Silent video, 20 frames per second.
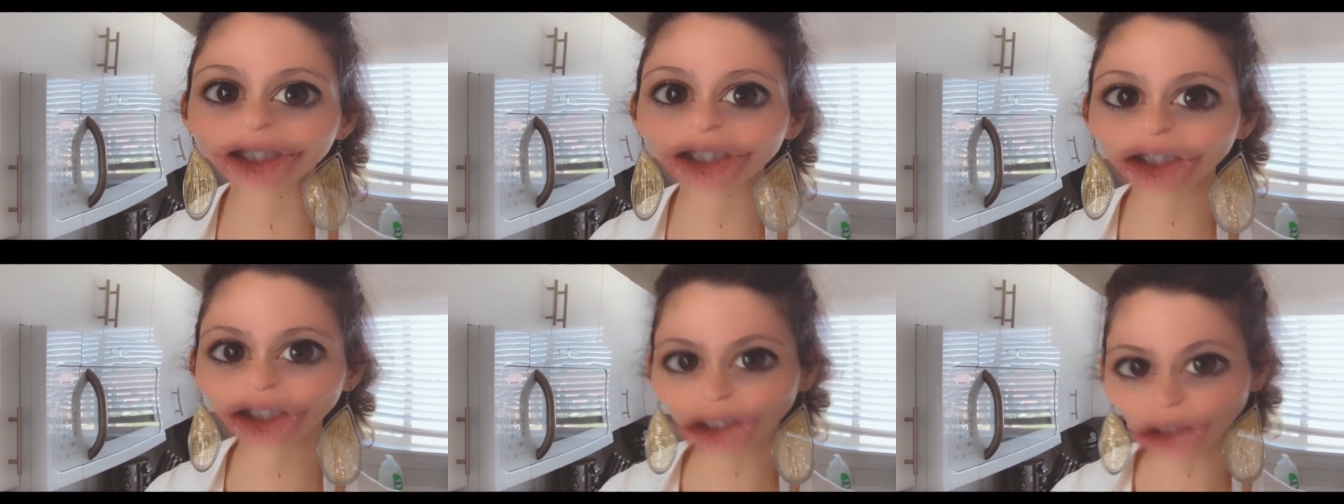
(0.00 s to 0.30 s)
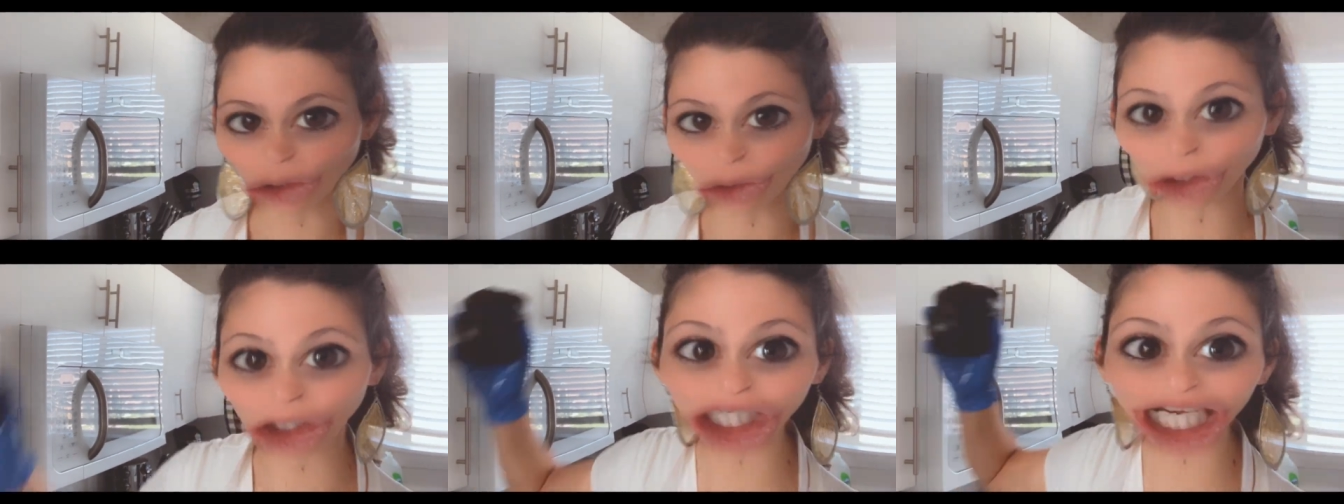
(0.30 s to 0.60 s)
you
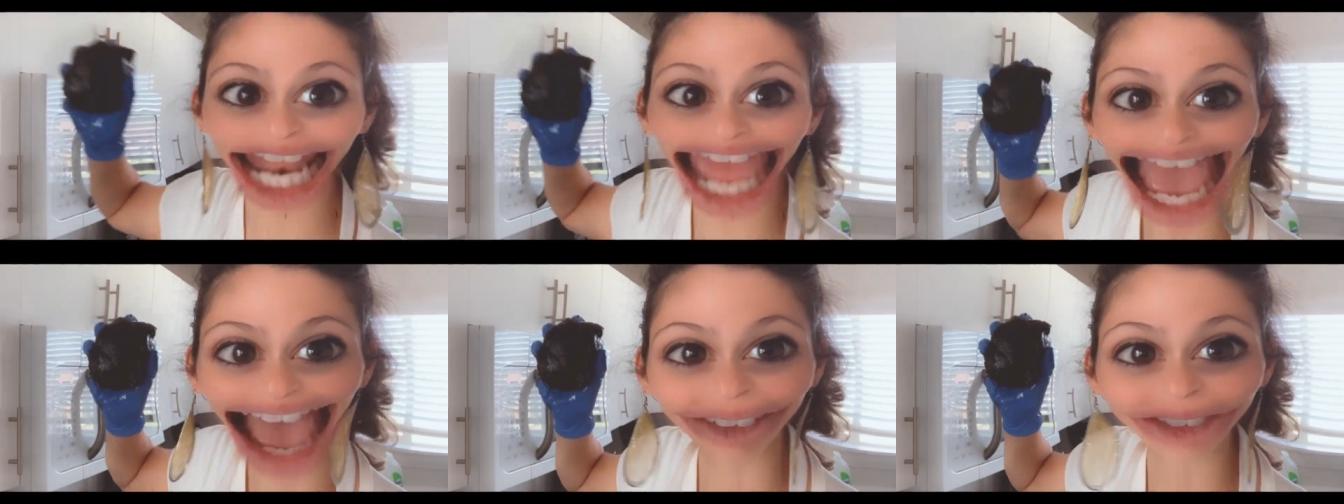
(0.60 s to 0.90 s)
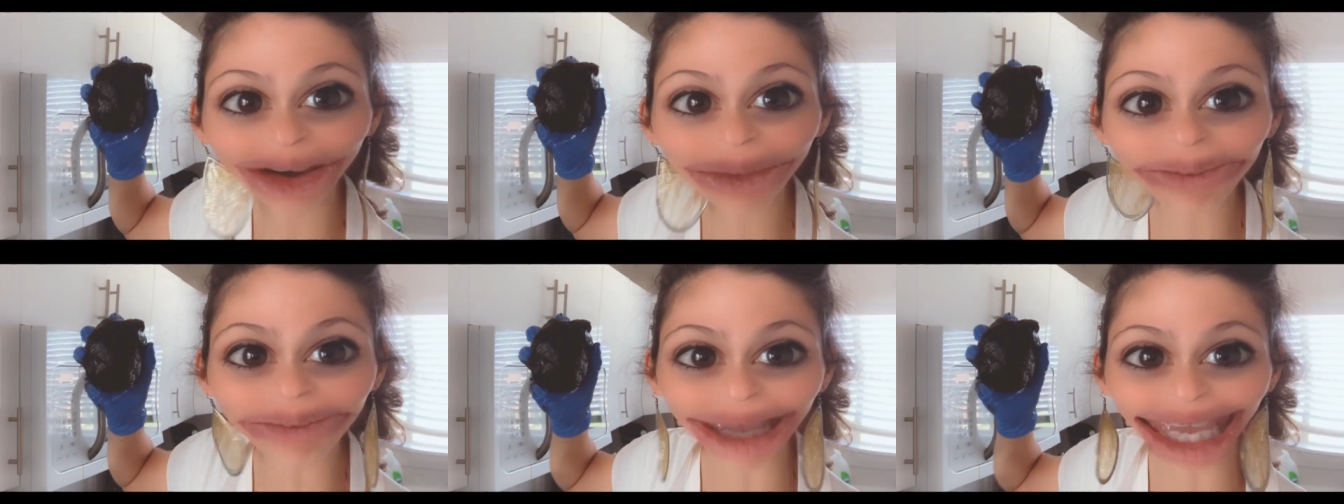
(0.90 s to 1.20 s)
should have a
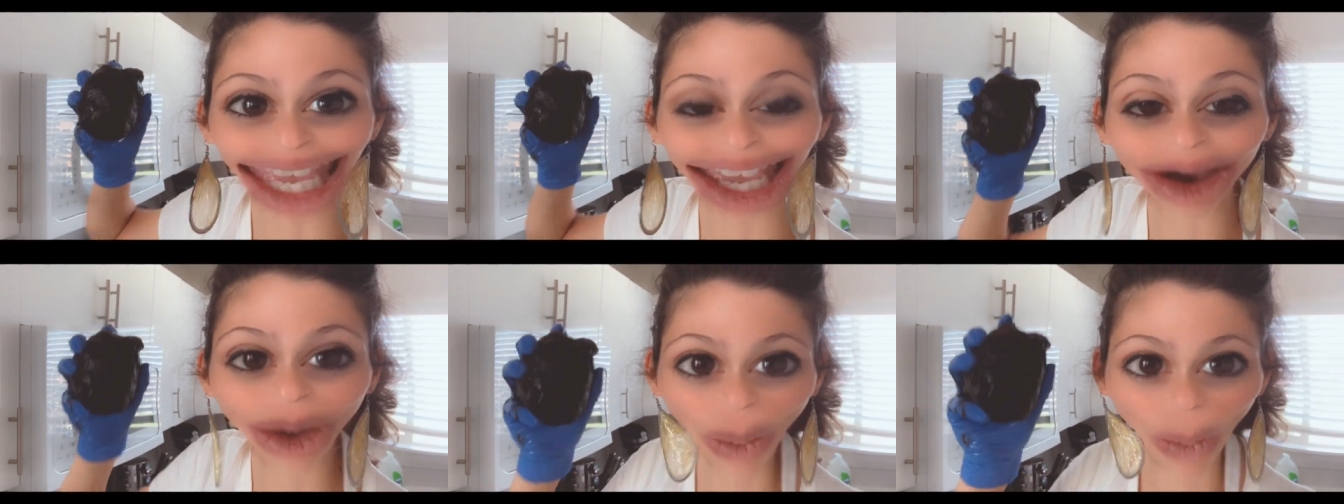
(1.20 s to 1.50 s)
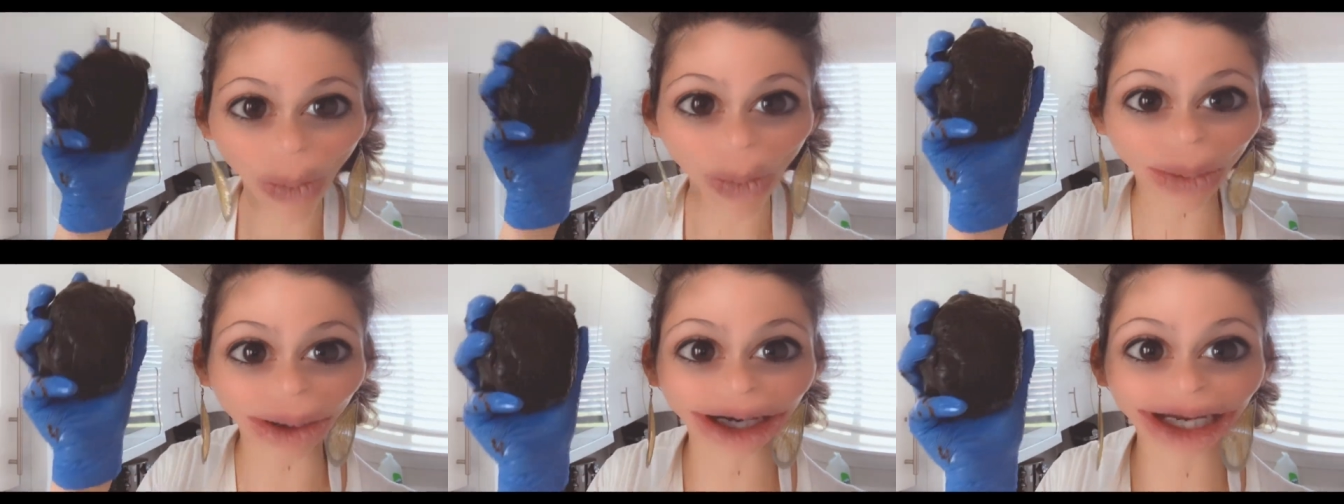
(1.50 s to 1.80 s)
big
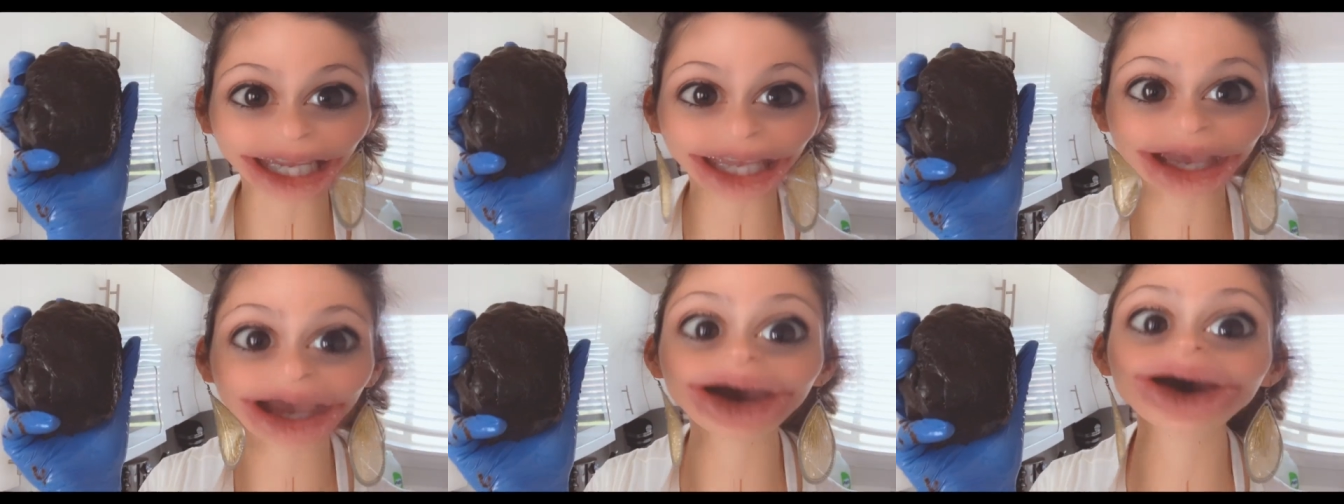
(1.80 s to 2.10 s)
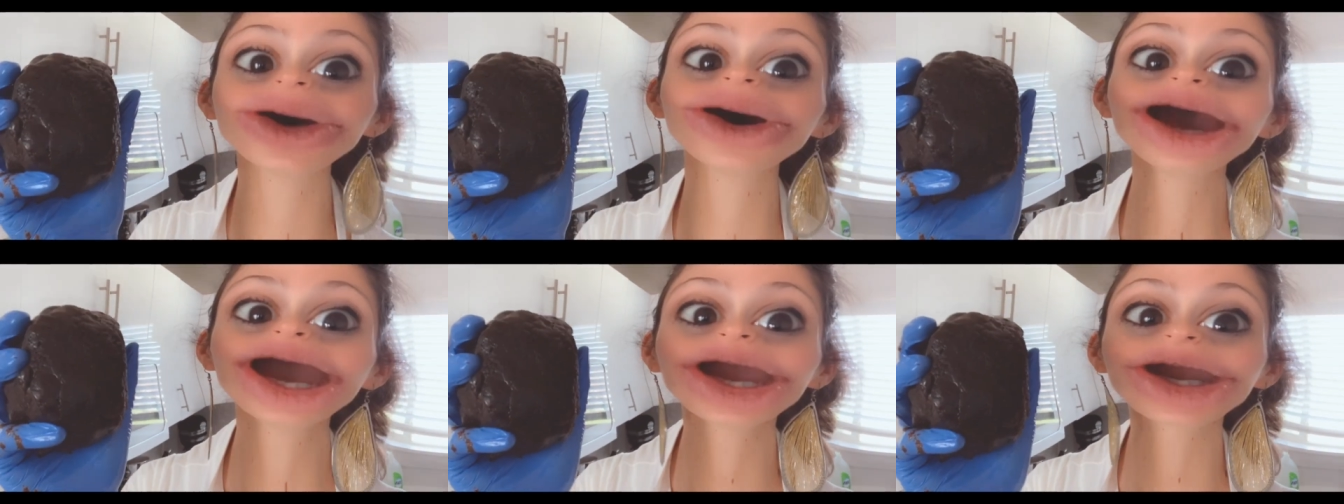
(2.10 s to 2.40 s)
Oreo
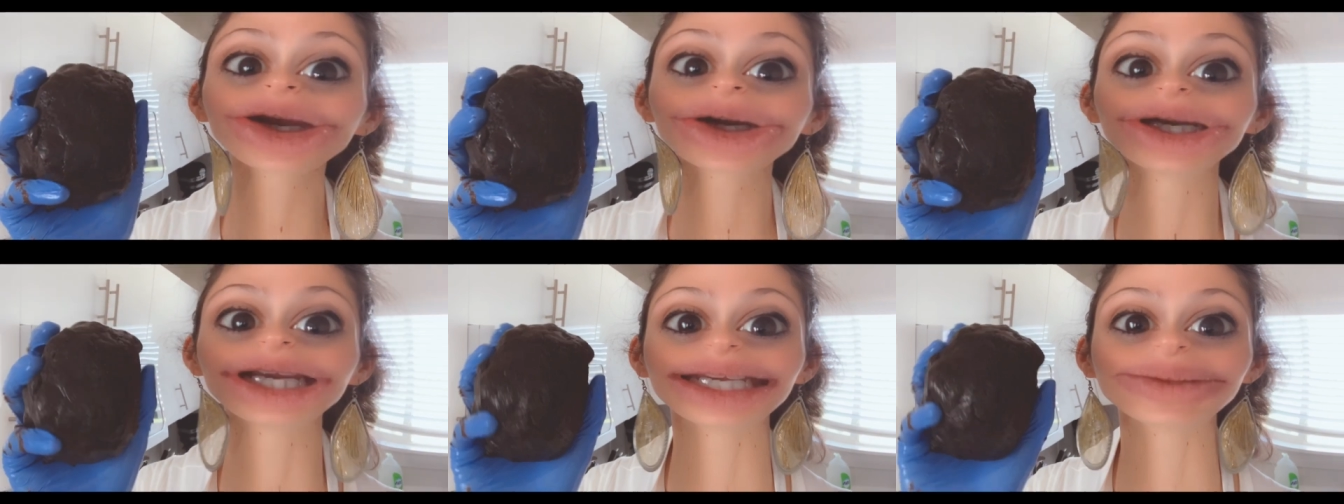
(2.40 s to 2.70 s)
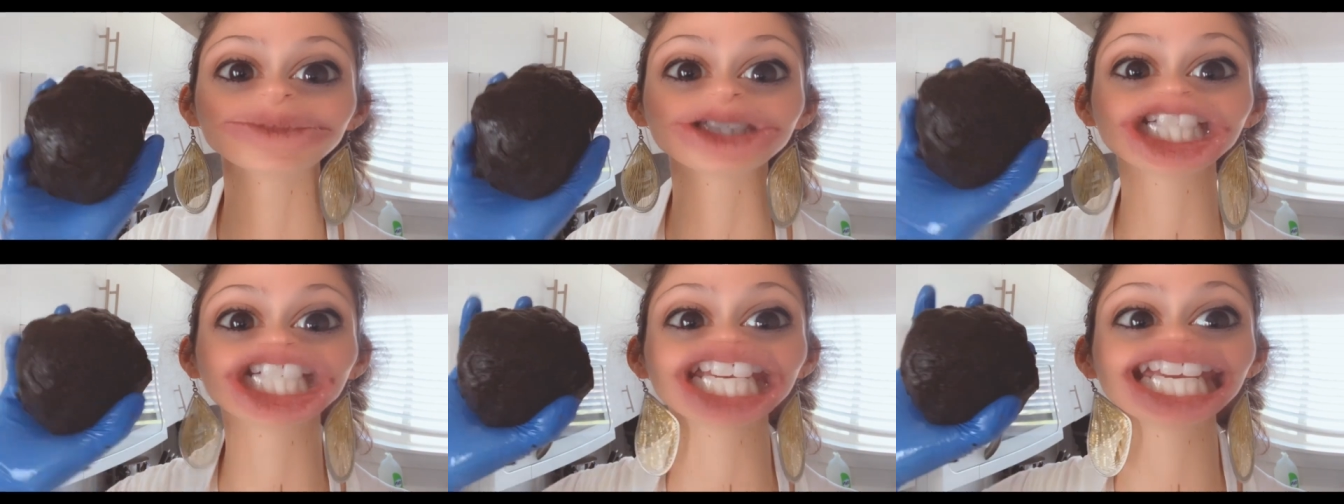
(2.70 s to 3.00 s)
cream
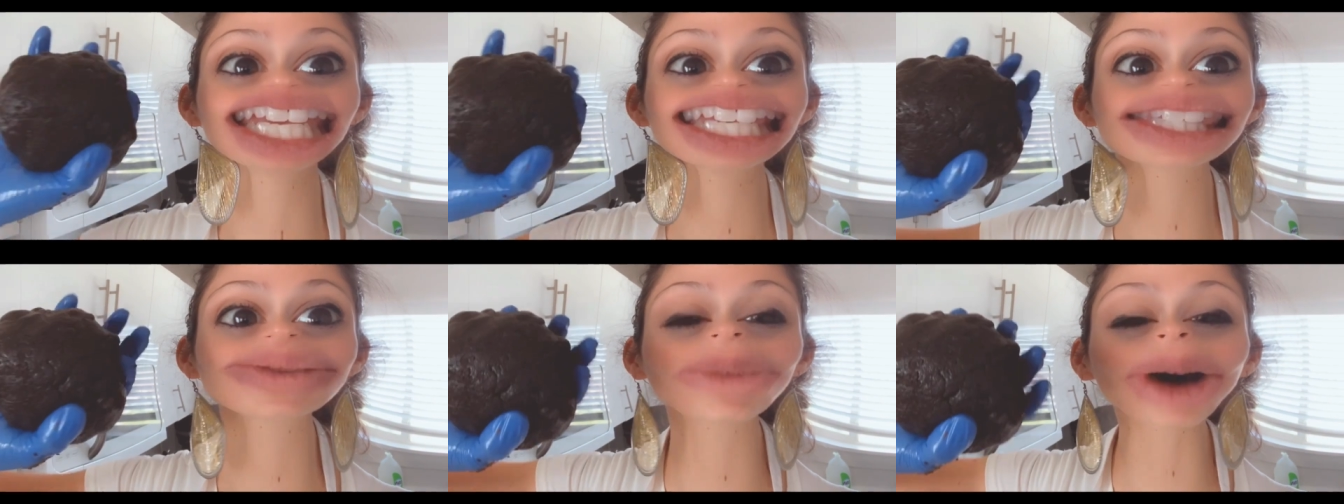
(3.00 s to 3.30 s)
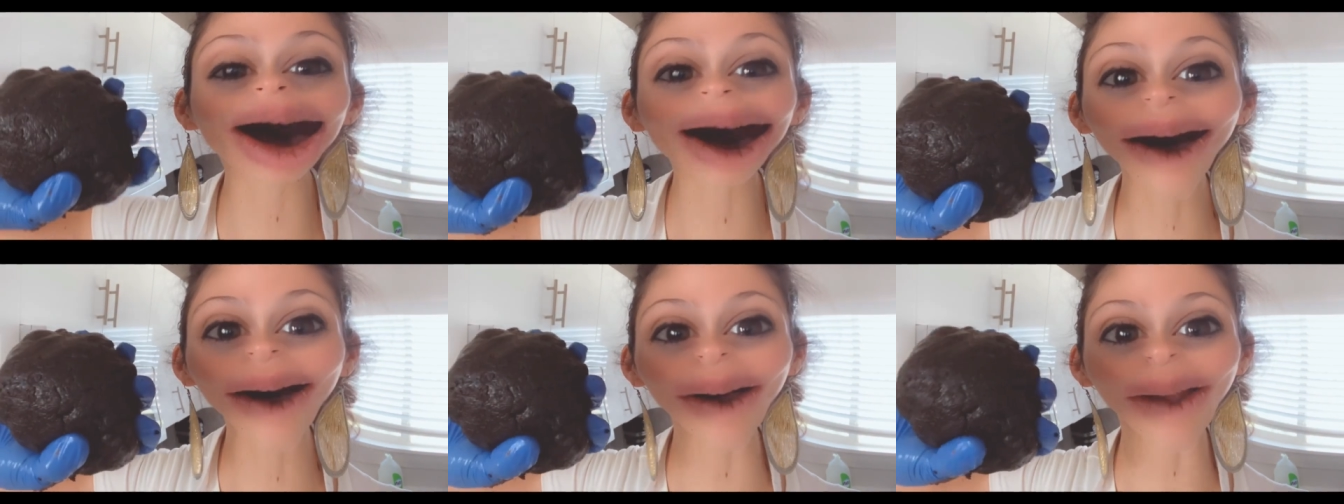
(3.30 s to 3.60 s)
cheese
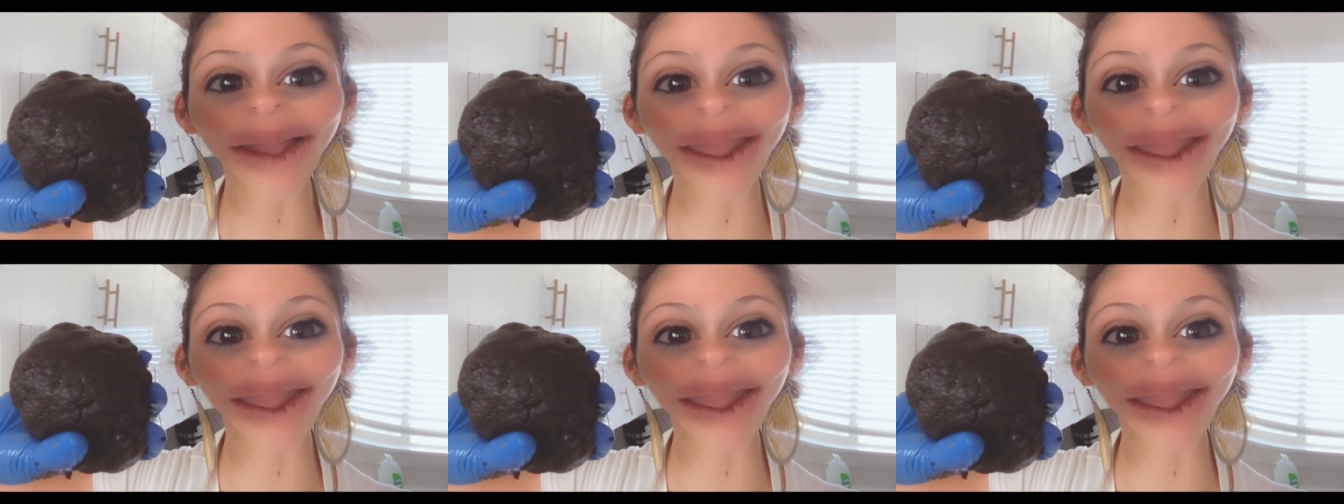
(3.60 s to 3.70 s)
ball.